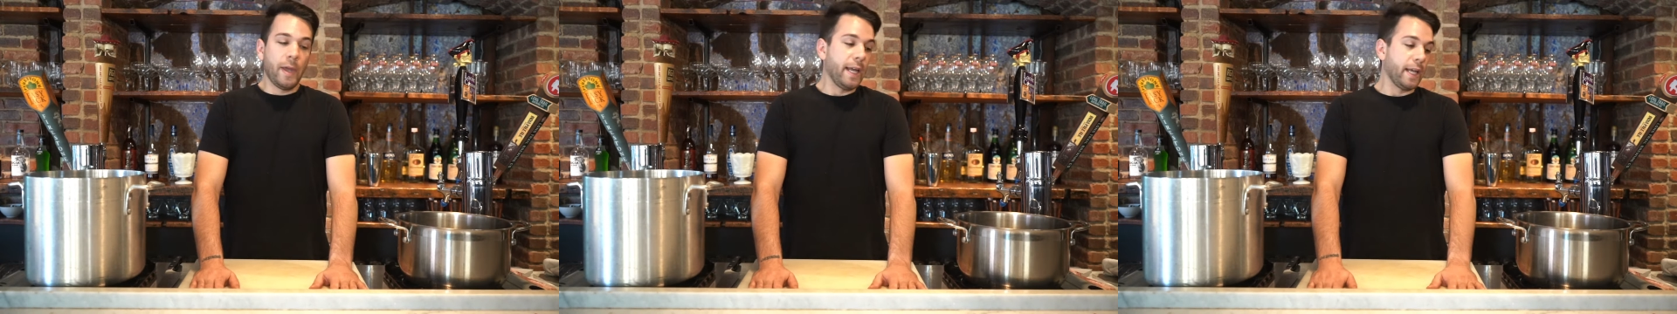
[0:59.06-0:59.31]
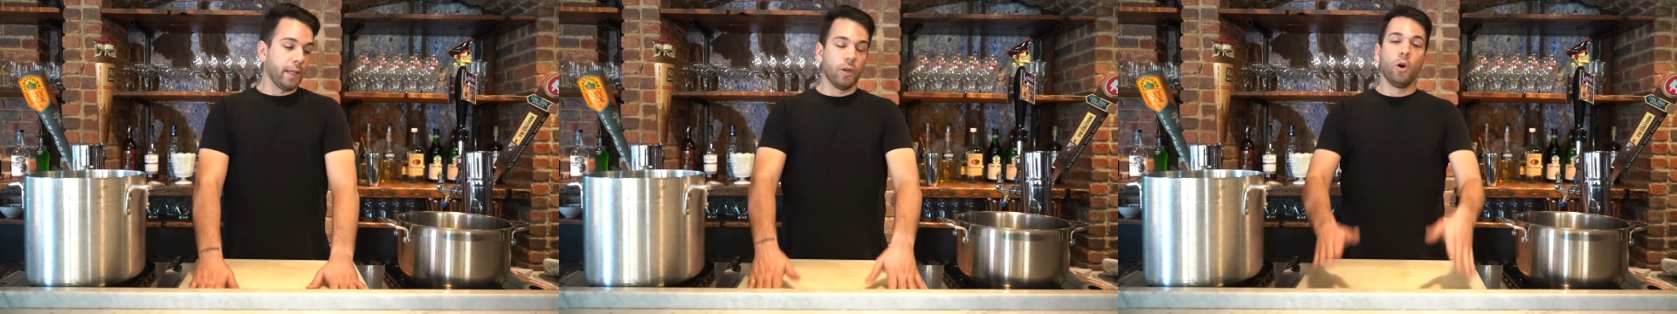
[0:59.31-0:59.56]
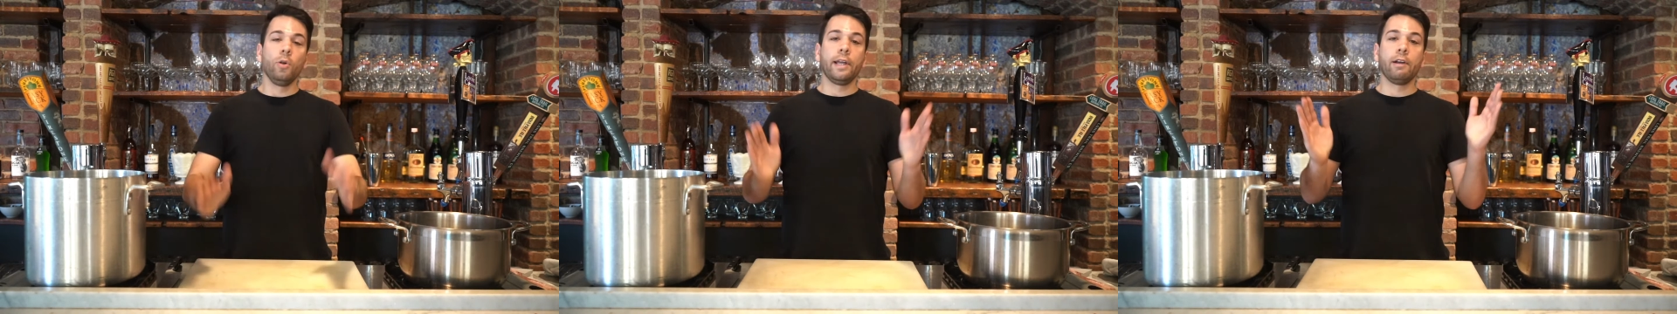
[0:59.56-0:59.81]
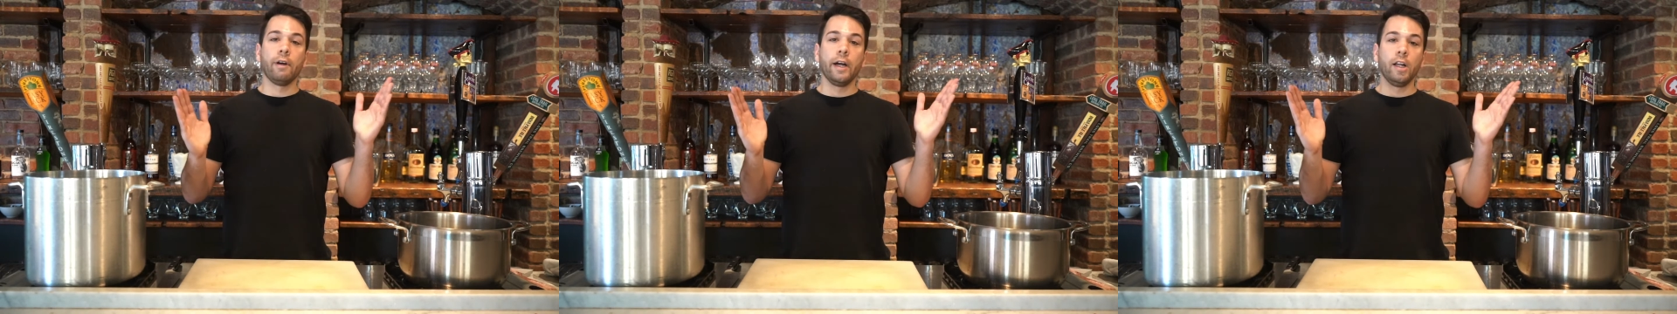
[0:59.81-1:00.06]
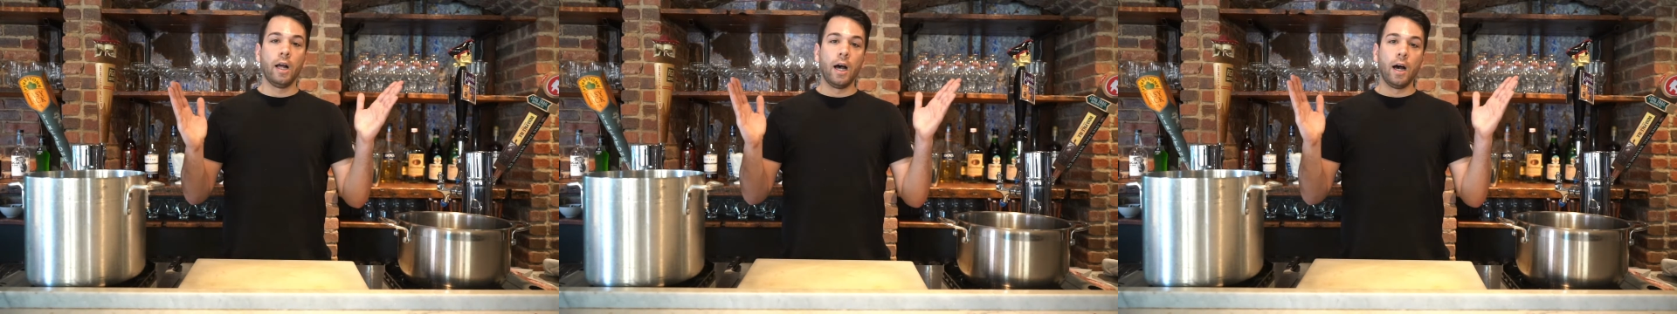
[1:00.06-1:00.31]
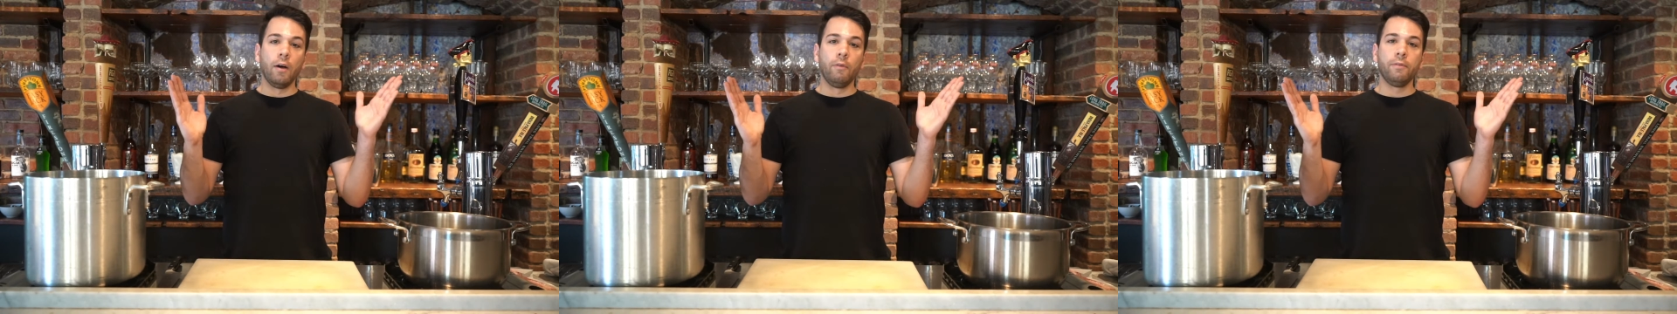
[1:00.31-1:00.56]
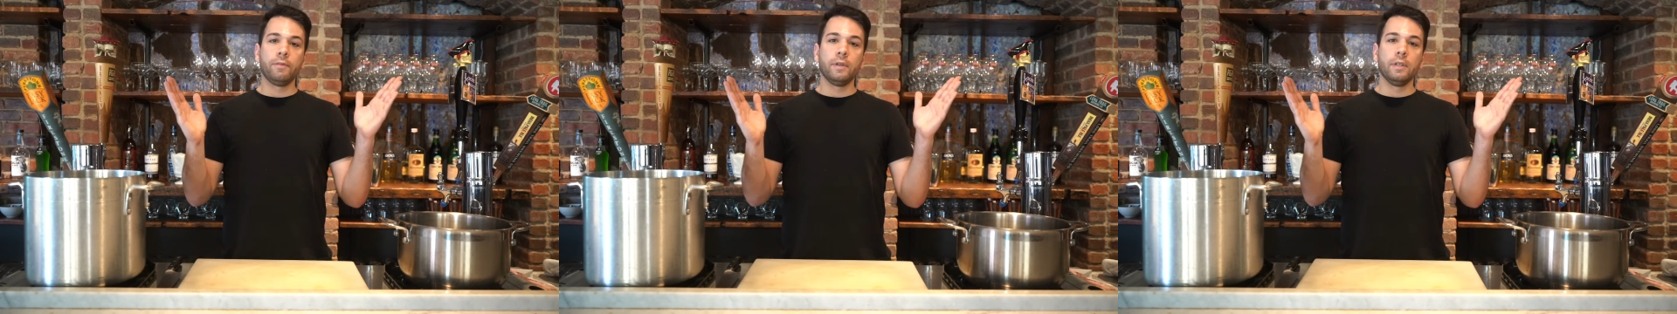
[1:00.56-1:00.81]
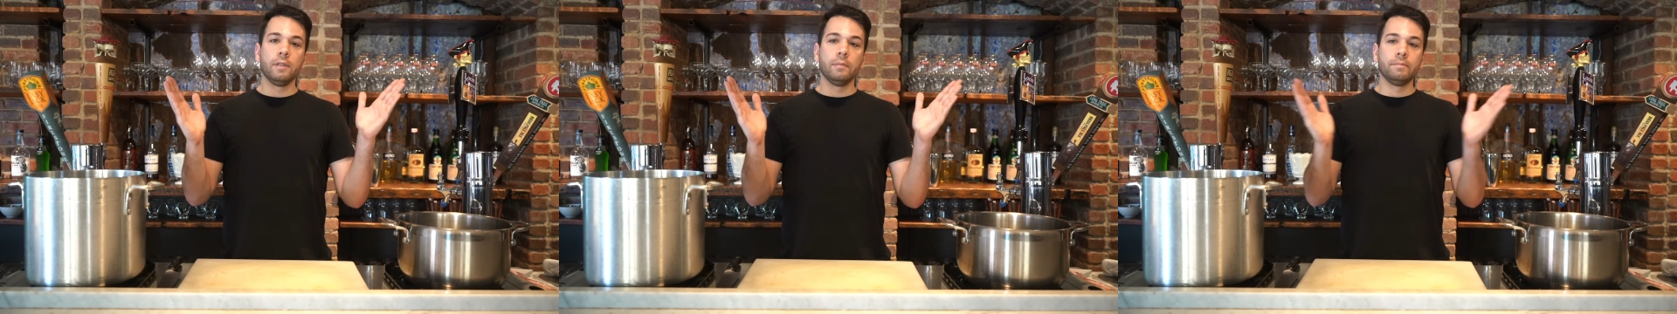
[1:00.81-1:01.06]
making the Holy Grail of
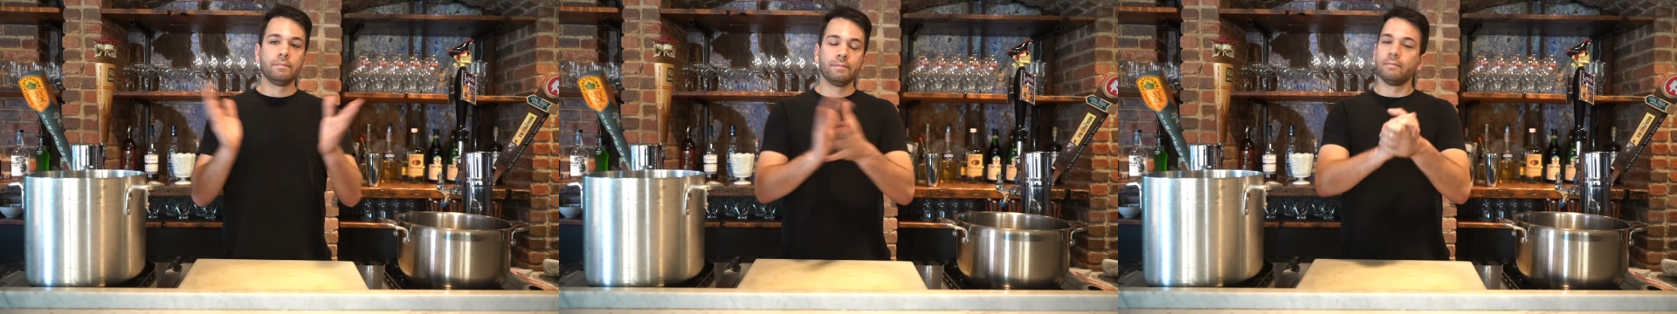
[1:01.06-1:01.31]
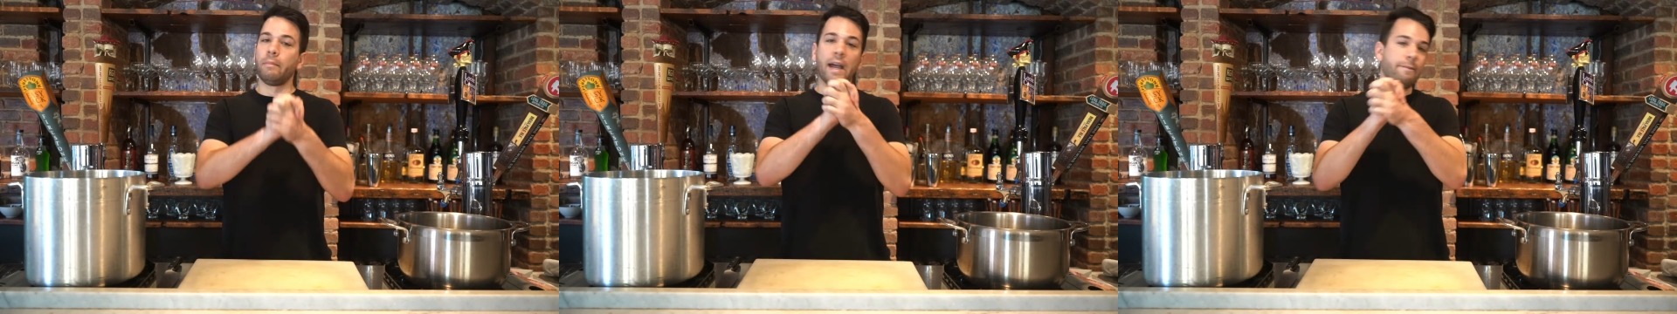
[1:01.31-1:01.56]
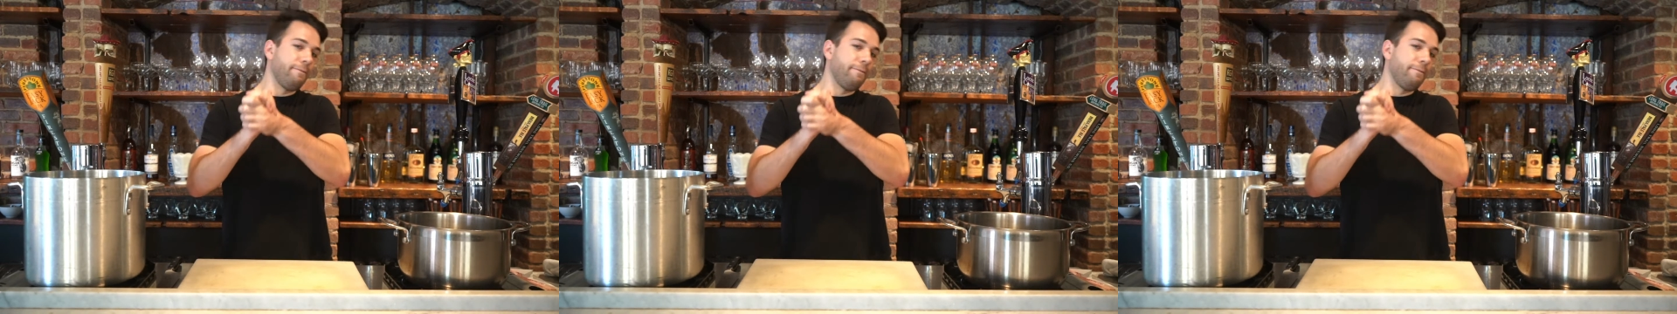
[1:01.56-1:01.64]
my